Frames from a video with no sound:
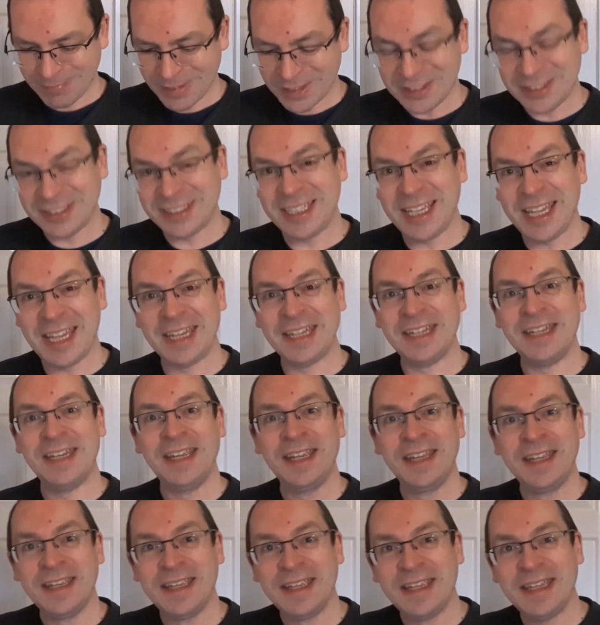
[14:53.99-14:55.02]
Sin
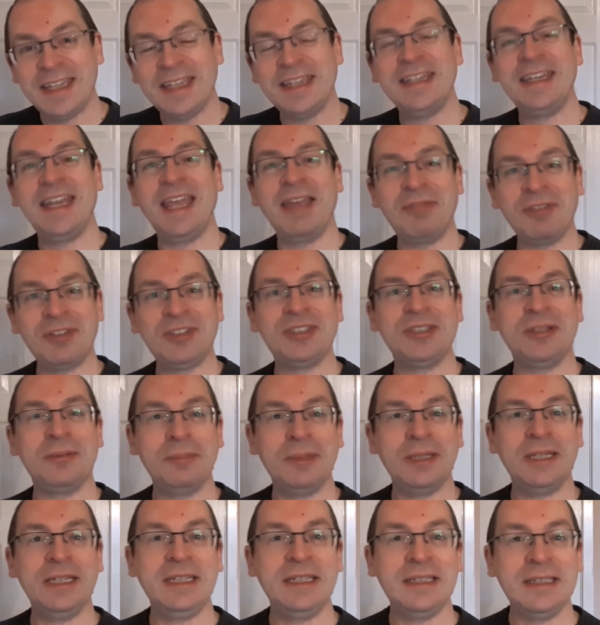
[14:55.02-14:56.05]

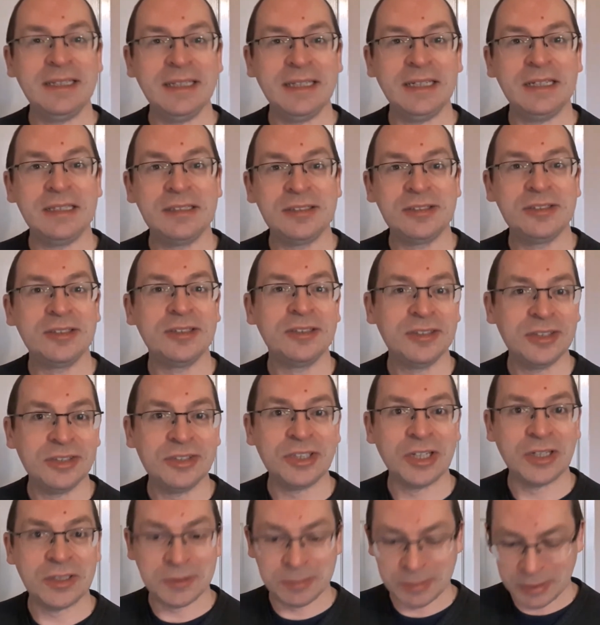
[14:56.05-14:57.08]
inevitably leads to
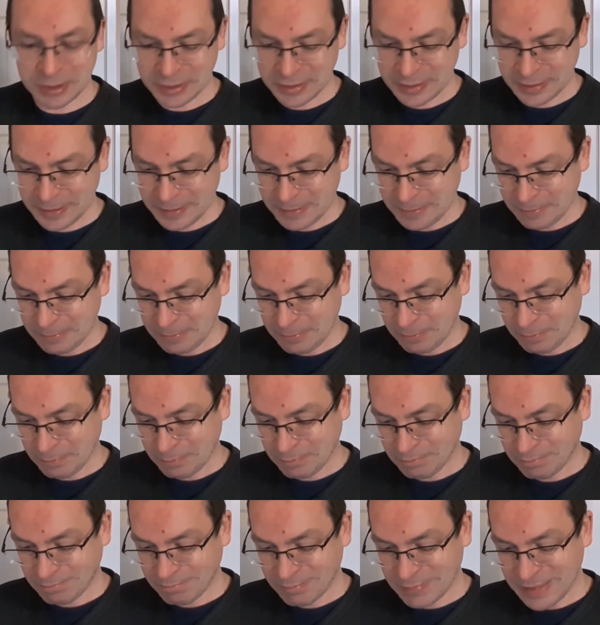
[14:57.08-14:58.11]
judgment.
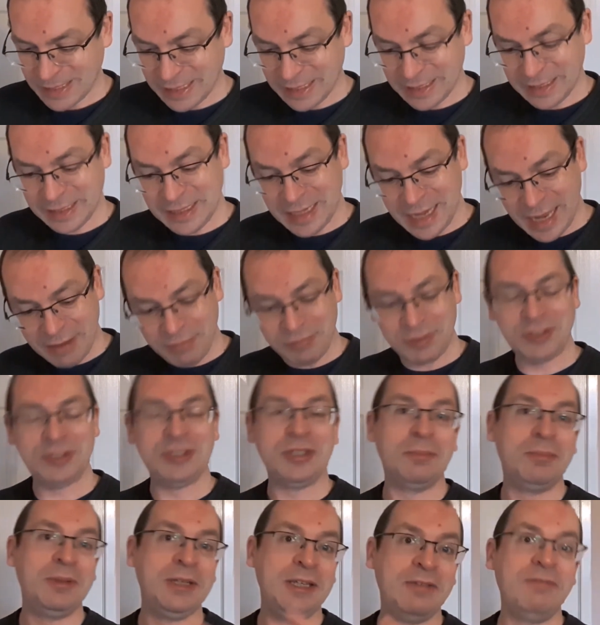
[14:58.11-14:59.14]
It
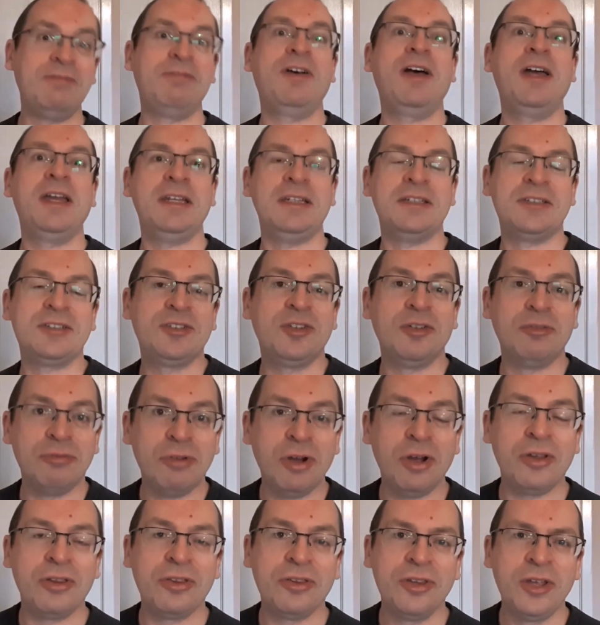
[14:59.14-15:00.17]
inevitably invites the
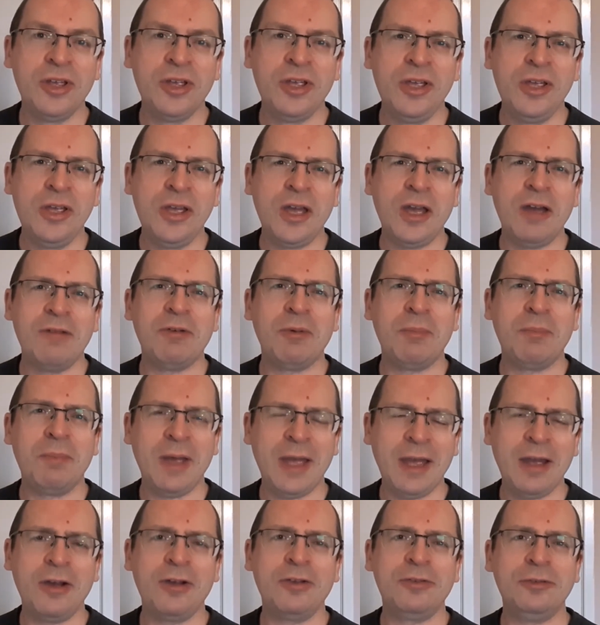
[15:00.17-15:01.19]
wrath of a
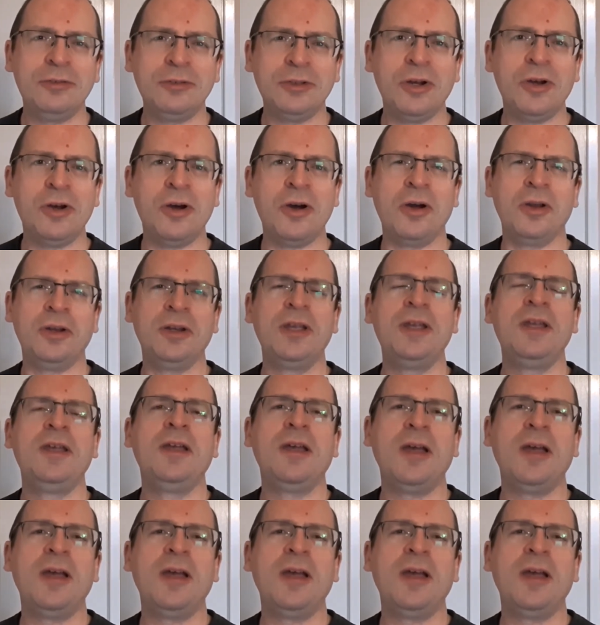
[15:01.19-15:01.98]
powerful God